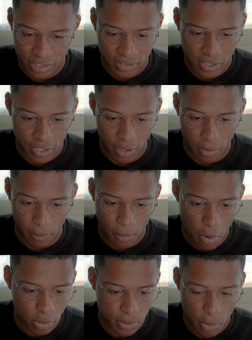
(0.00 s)
There's, you know,
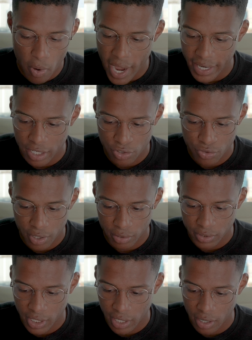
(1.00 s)
multiple hiking
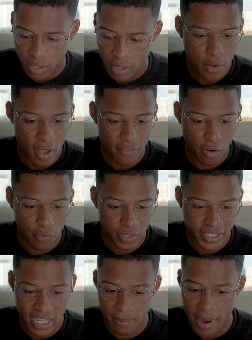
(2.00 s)
trails here. You have over
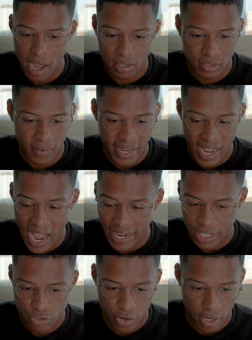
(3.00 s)
10 miles of like
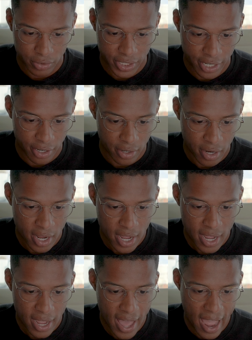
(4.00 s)
hiking trails here
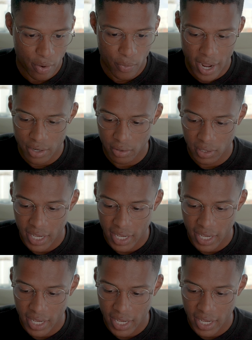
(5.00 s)
at Radnor